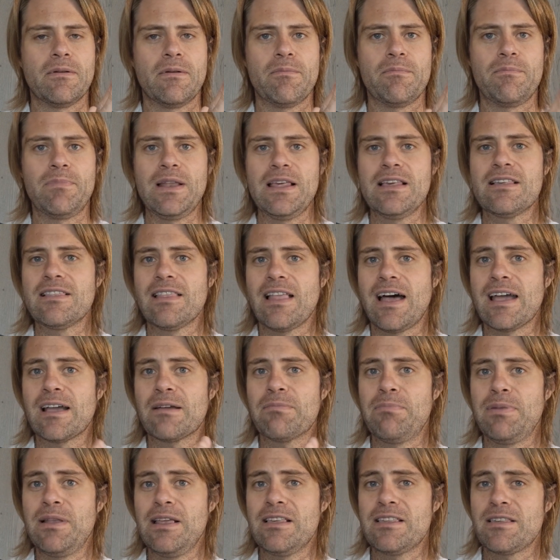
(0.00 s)
Please
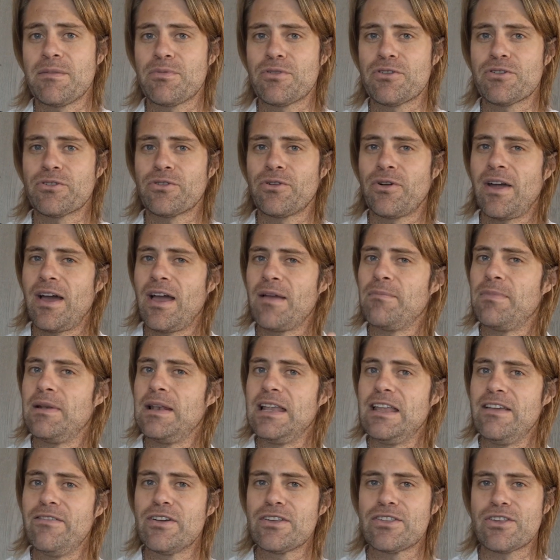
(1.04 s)
like, please subscribe,
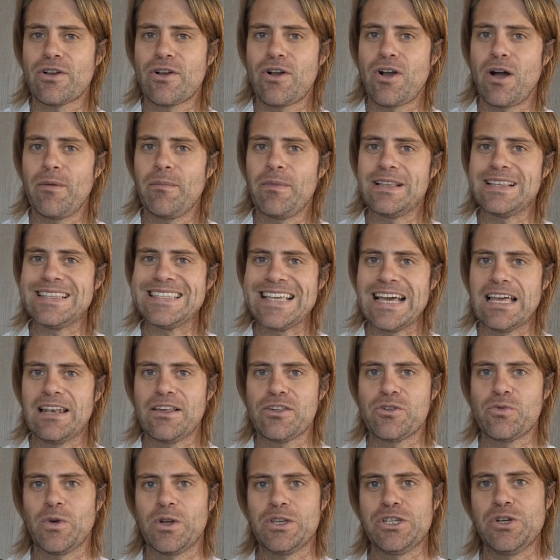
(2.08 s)
leave us a comment, tell
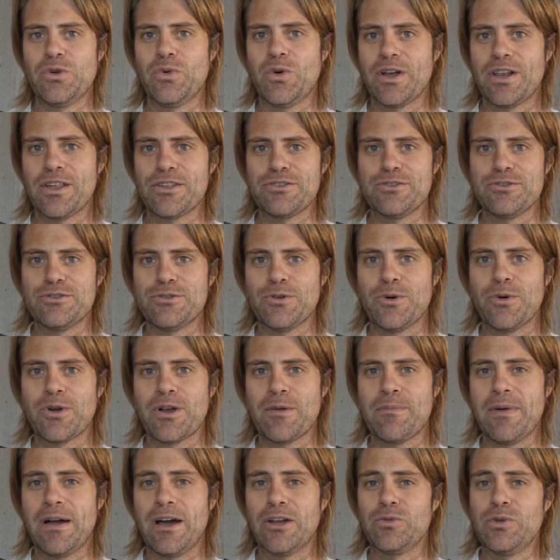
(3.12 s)
us what you want us to talk
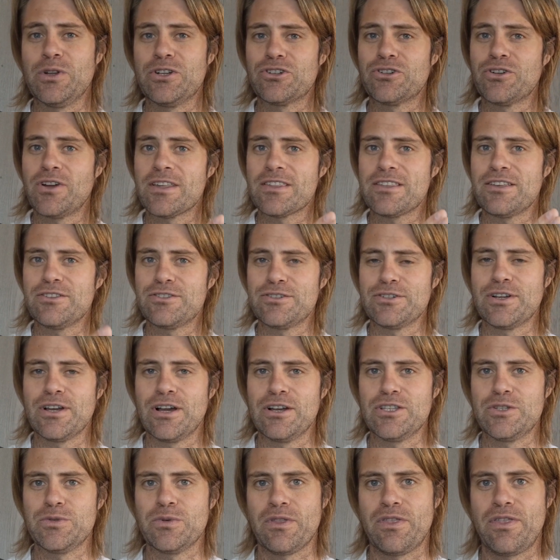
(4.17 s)
about. We're trusting to
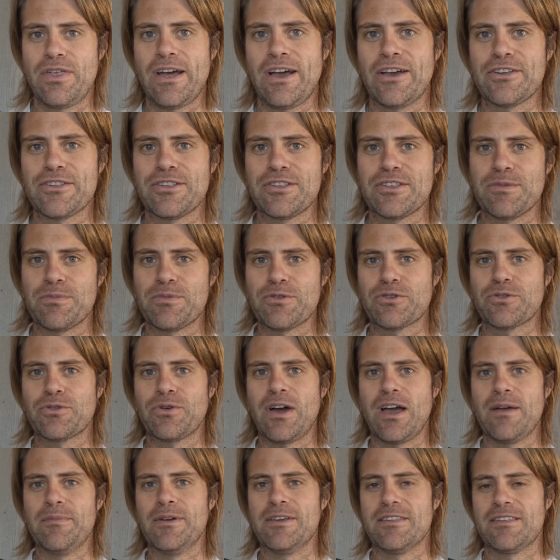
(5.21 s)
go to 1,000
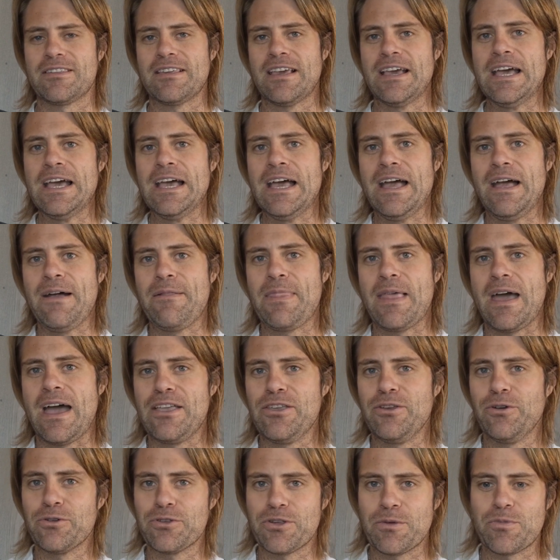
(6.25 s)
subscribers,
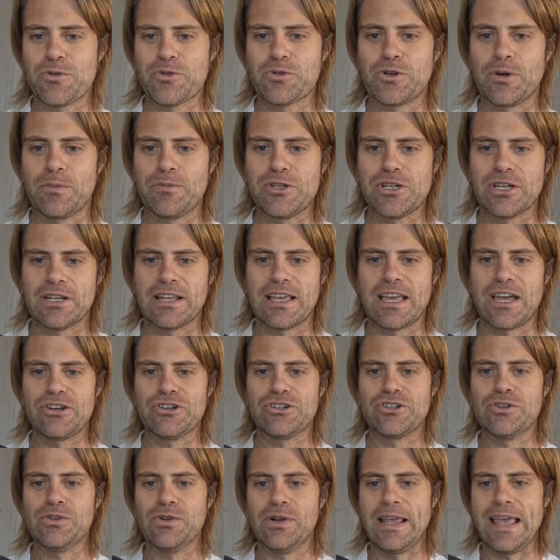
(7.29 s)
and your subscription can
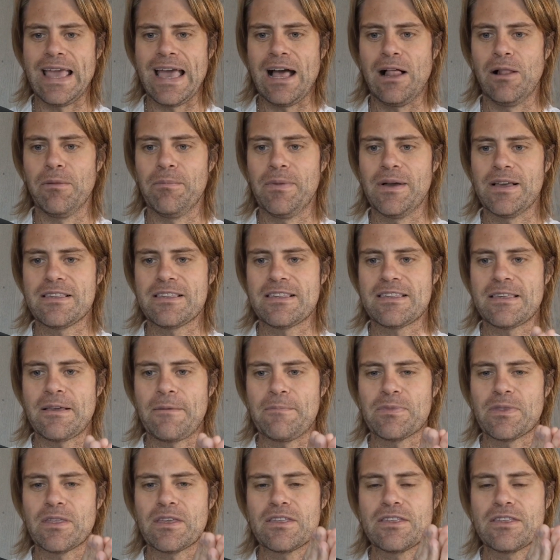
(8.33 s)
truly help us.